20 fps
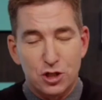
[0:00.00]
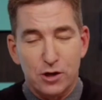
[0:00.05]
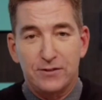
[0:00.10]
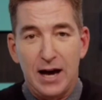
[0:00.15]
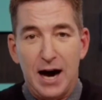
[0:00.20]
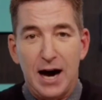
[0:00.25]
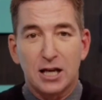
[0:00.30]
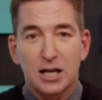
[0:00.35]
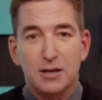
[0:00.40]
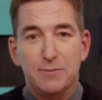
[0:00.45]

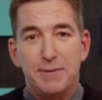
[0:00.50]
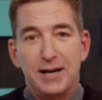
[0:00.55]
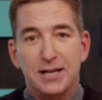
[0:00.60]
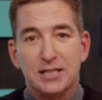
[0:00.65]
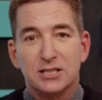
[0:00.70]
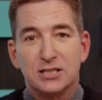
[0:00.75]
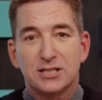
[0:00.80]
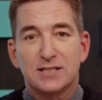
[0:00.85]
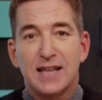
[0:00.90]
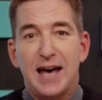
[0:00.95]

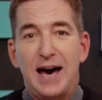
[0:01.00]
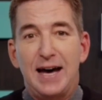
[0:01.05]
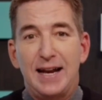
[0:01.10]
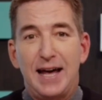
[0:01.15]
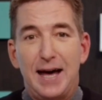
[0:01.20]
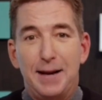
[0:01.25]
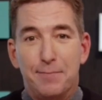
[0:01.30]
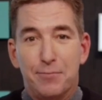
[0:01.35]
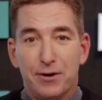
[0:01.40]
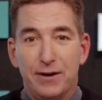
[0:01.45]
documents that
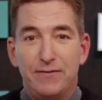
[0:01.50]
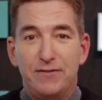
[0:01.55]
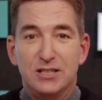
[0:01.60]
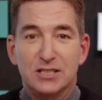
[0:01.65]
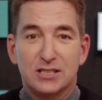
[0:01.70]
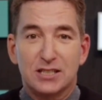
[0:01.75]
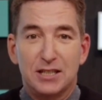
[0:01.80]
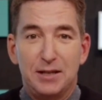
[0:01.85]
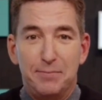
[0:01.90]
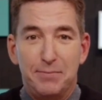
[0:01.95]
had
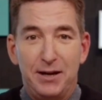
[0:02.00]
previously